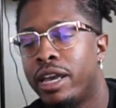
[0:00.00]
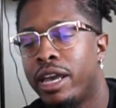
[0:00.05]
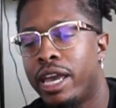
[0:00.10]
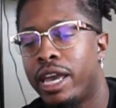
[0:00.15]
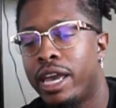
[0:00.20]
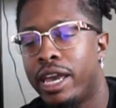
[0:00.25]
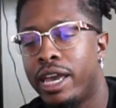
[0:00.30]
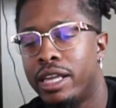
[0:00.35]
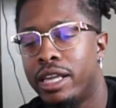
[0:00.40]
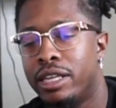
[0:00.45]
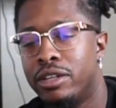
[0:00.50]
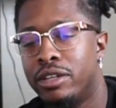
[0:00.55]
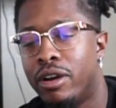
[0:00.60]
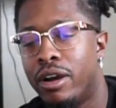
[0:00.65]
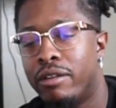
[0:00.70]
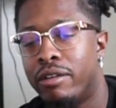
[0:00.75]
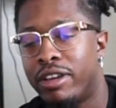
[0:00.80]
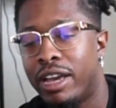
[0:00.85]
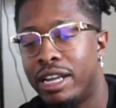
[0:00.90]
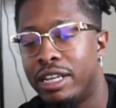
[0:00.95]
and you know,
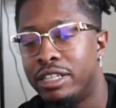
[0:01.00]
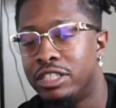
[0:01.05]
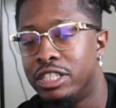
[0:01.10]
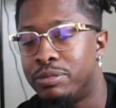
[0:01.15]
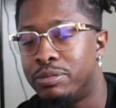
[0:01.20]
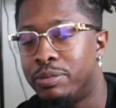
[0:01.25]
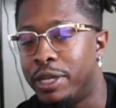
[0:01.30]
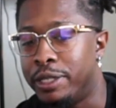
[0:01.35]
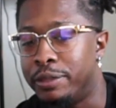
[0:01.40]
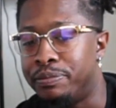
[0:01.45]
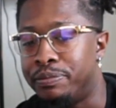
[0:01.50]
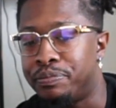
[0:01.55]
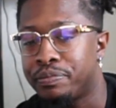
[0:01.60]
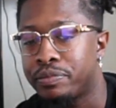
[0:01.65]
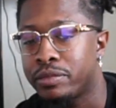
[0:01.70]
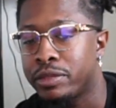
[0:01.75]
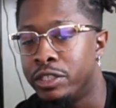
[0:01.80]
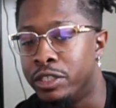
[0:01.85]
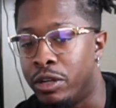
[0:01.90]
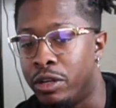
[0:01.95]
I've kind of just been,
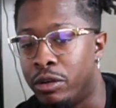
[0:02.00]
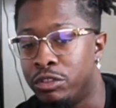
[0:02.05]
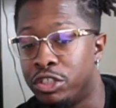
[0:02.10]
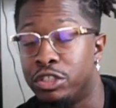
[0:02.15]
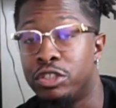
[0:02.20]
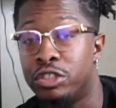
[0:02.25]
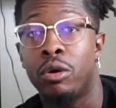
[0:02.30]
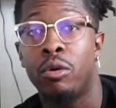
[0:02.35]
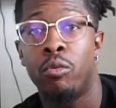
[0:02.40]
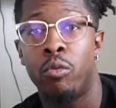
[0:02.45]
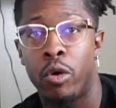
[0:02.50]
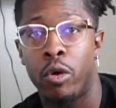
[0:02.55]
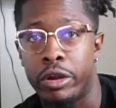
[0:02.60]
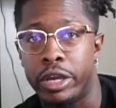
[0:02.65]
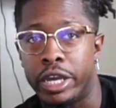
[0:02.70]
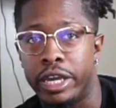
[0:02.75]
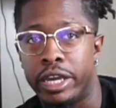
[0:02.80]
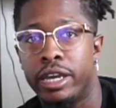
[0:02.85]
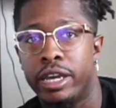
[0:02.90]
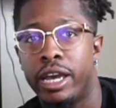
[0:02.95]
you know, just working.